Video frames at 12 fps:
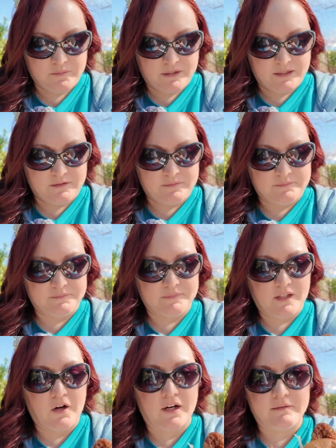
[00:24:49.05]
but
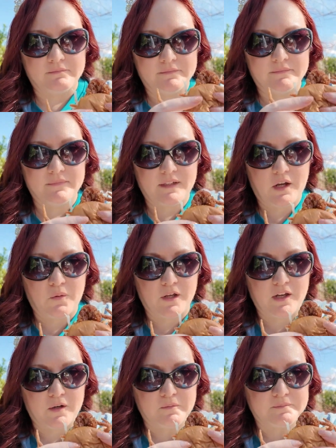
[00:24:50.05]
all right, here
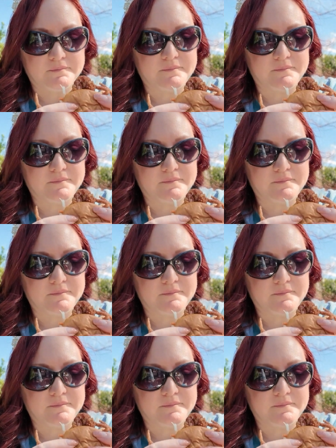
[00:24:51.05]
we go.